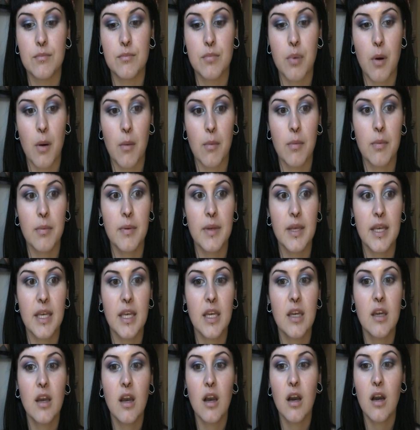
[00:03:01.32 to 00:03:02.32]

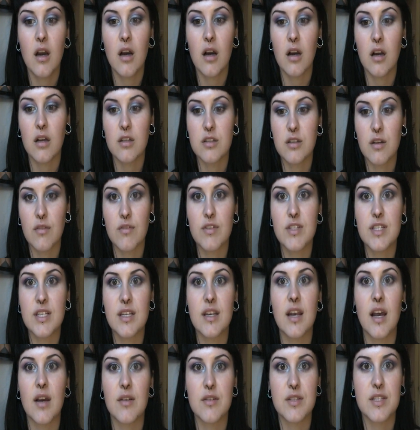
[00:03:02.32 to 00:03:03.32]
probably, because
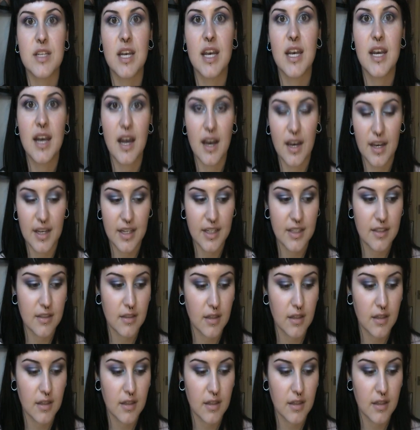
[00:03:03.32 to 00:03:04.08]
obviously now it's day 9,